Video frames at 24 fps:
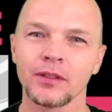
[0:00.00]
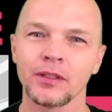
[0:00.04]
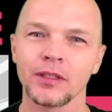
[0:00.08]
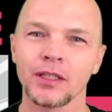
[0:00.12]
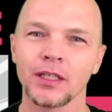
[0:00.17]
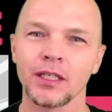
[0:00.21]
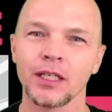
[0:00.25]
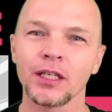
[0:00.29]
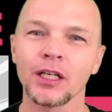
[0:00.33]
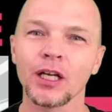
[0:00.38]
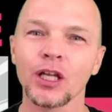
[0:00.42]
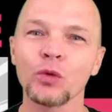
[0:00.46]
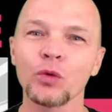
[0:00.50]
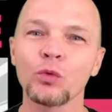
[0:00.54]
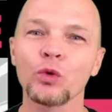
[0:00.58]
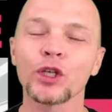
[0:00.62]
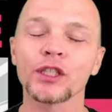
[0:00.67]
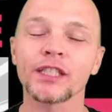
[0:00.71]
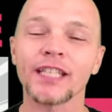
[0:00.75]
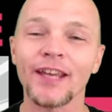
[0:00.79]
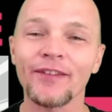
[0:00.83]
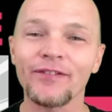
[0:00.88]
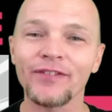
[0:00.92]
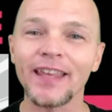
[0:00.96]
In other words,
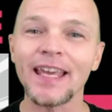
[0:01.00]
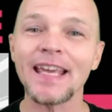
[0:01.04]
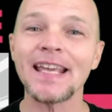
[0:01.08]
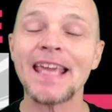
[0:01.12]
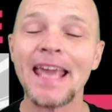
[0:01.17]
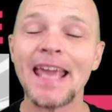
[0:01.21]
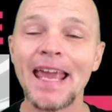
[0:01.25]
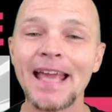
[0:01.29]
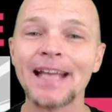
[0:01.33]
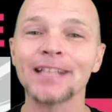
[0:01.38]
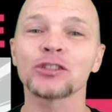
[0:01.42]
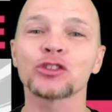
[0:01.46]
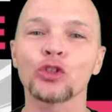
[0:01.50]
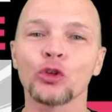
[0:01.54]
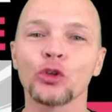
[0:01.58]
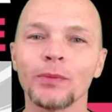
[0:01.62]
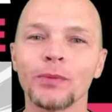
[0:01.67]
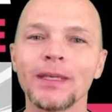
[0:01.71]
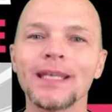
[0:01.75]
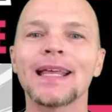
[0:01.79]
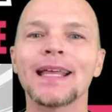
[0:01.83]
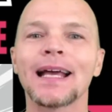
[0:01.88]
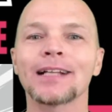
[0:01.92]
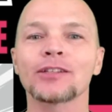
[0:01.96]
if they cancel
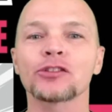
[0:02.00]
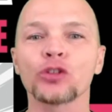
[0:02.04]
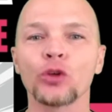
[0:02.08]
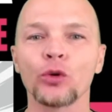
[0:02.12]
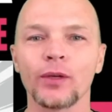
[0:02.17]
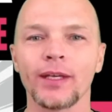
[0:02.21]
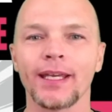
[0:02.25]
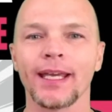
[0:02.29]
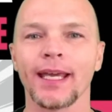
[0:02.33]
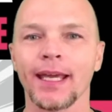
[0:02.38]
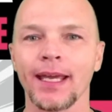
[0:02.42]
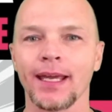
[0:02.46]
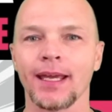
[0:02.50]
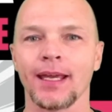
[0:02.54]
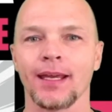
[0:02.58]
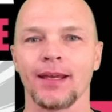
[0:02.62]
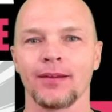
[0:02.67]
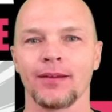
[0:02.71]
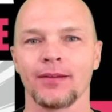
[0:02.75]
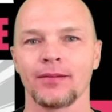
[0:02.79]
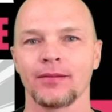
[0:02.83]
me, that's okay.